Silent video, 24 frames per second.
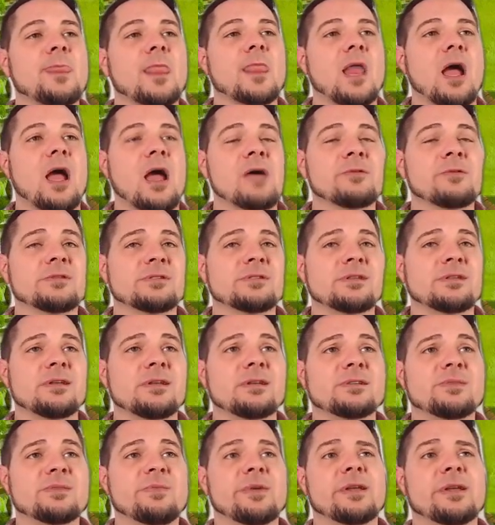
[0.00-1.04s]
I would say
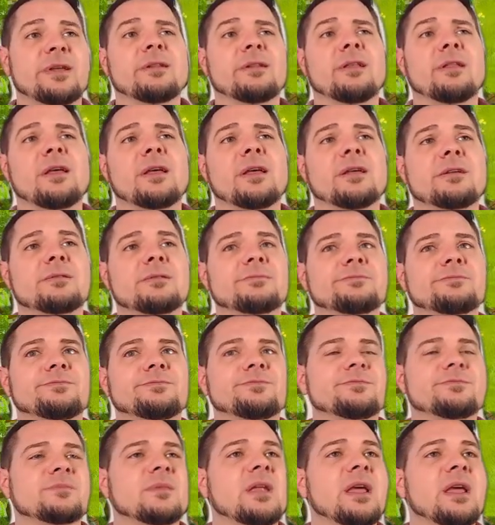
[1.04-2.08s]
spend like
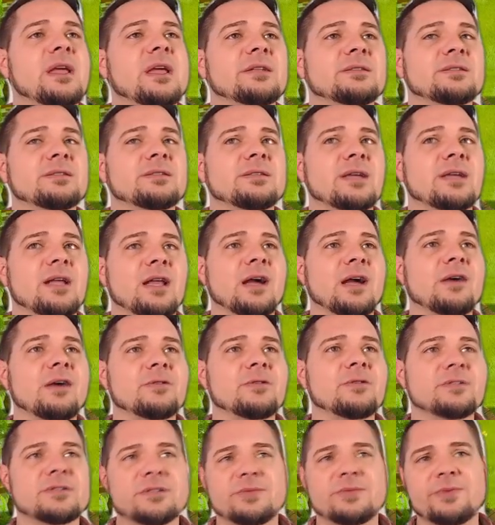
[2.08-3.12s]
8 to 10
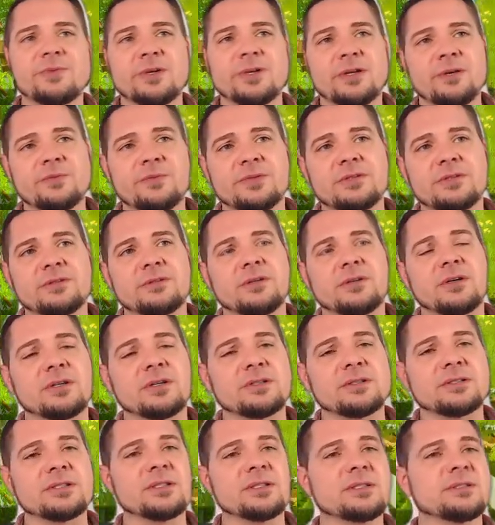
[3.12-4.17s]
hours of speedups on
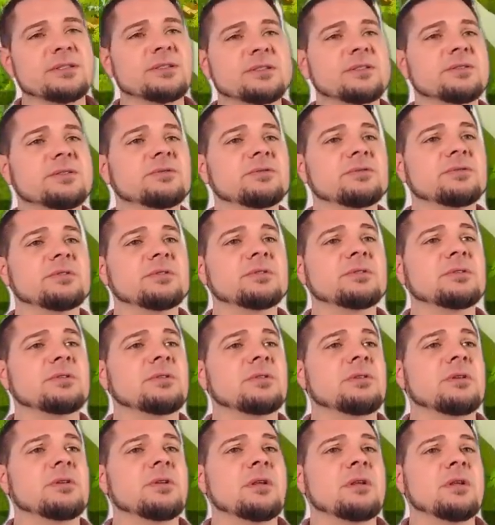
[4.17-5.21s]
T2s,
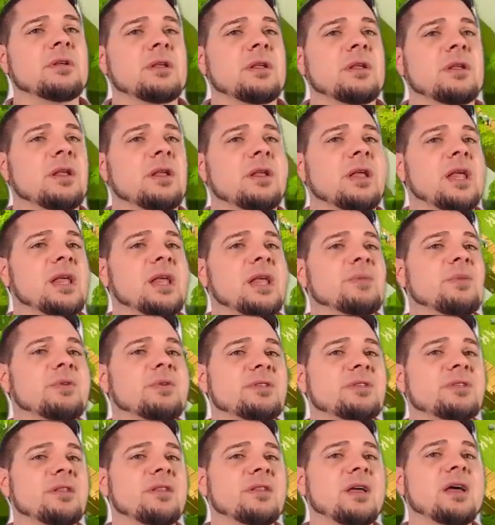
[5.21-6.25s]
and most
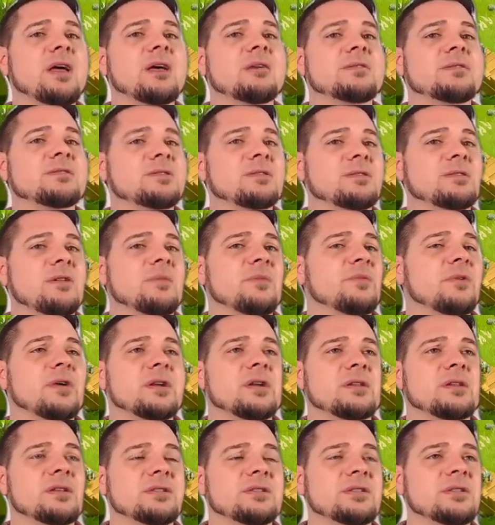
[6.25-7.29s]
of that on just upgrading
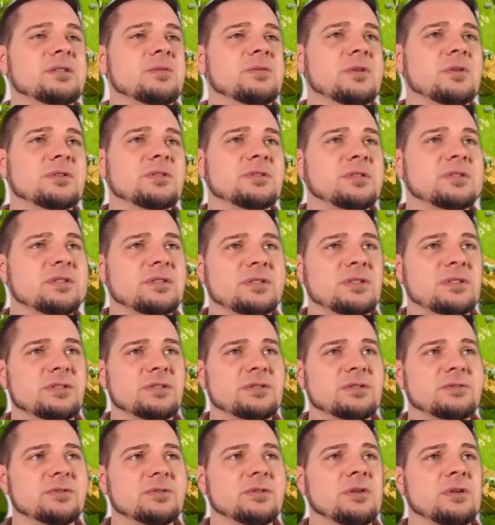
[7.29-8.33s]
the T1s to
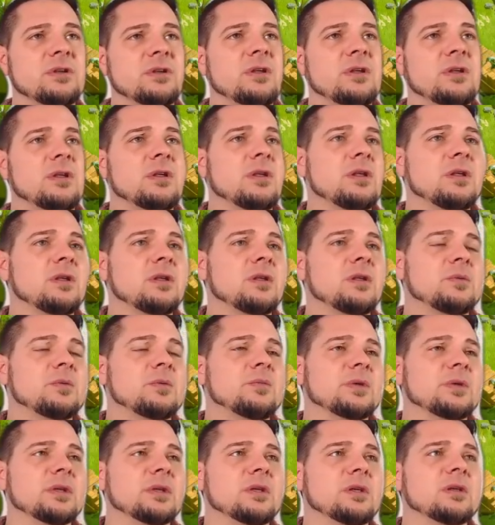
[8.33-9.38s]
T2s,
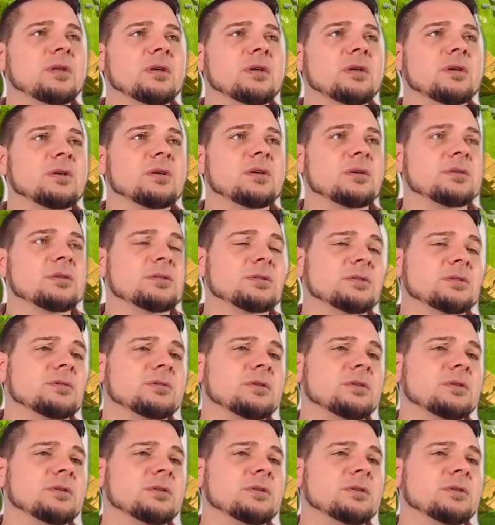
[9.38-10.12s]
because